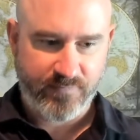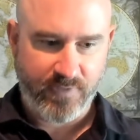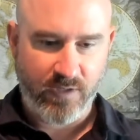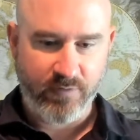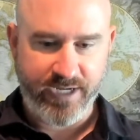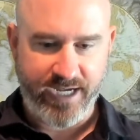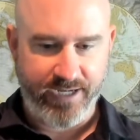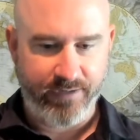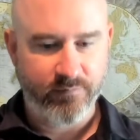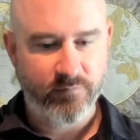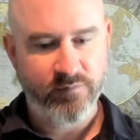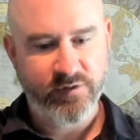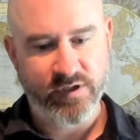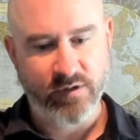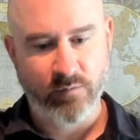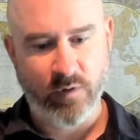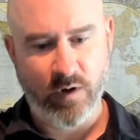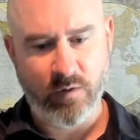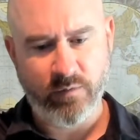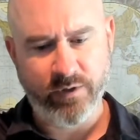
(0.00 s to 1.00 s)
Okay,
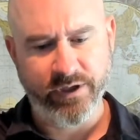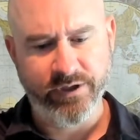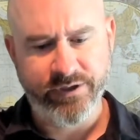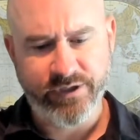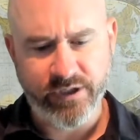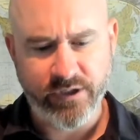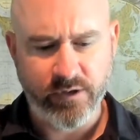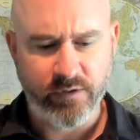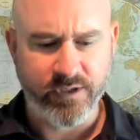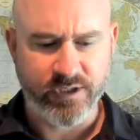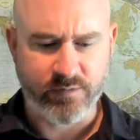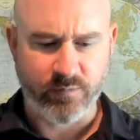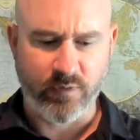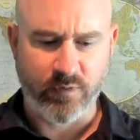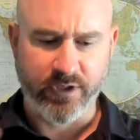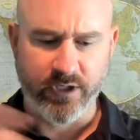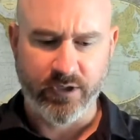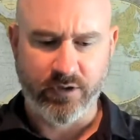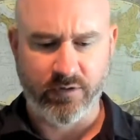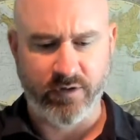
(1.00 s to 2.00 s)
so what we're going to do is
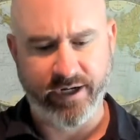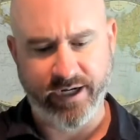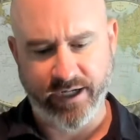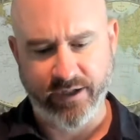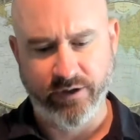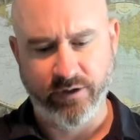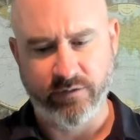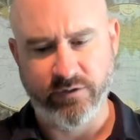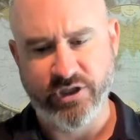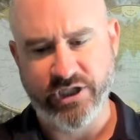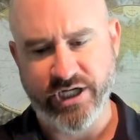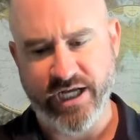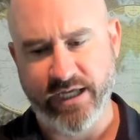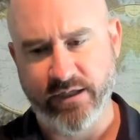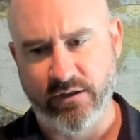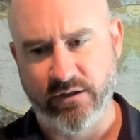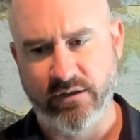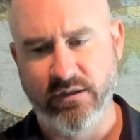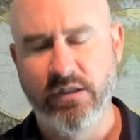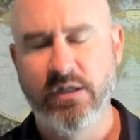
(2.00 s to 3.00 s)
we're going to create a new
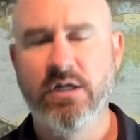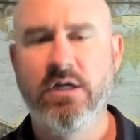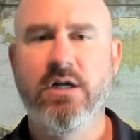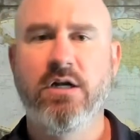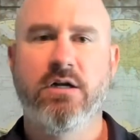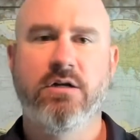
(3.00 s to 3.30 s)
channel